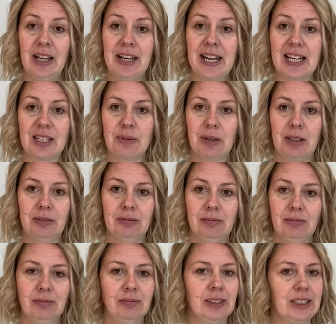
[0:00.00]
Next one.
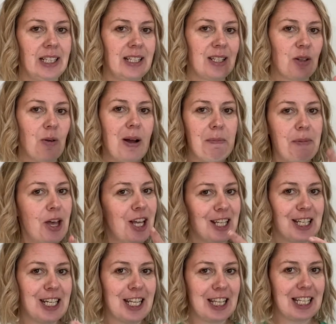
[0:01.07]
This is quite
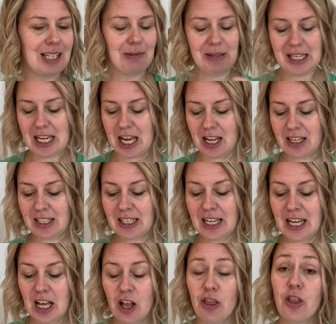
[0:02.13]
pertinent this weekend.
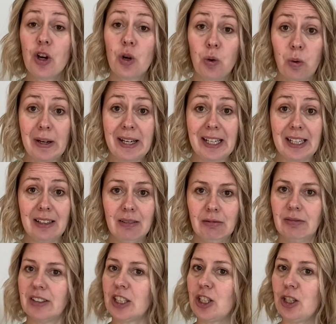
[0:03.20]
The Queen,
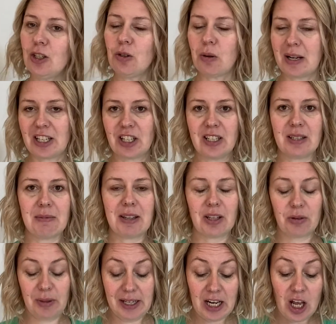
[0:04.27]
I have 2 questions about the
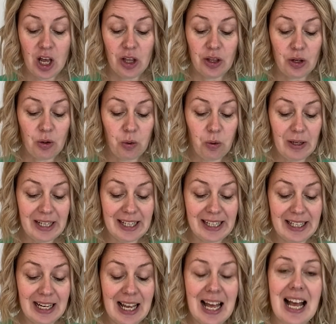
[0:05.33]
Queen. The
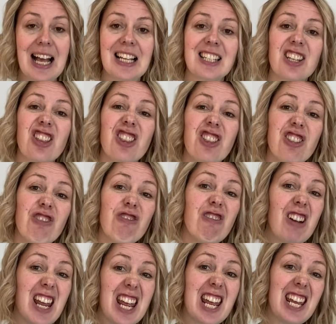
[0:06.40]
Queen has
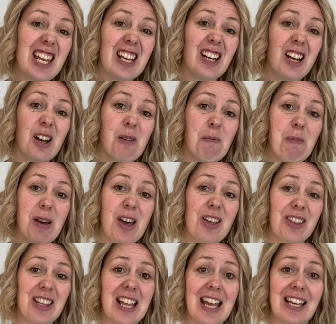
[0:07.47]
3
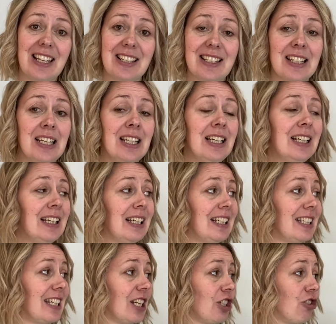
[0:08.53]
birthdays.
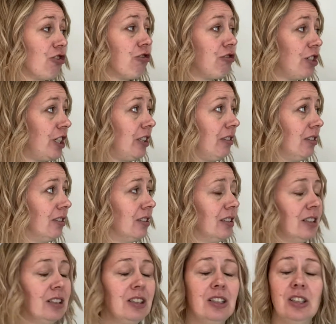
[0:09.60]
Is that true?
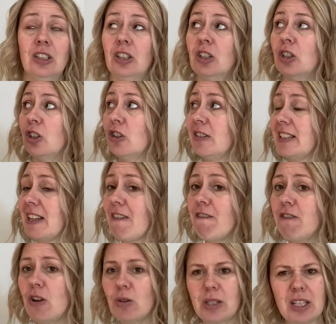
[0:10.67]
Is that
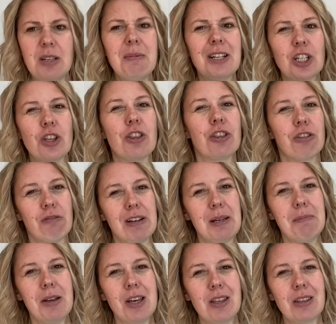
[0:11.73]
false? Can you imagine 3
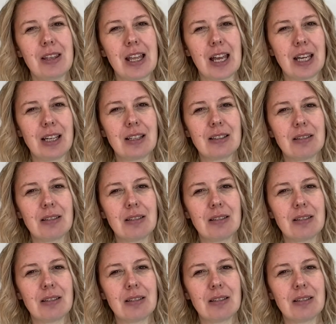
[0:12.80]
birthdays?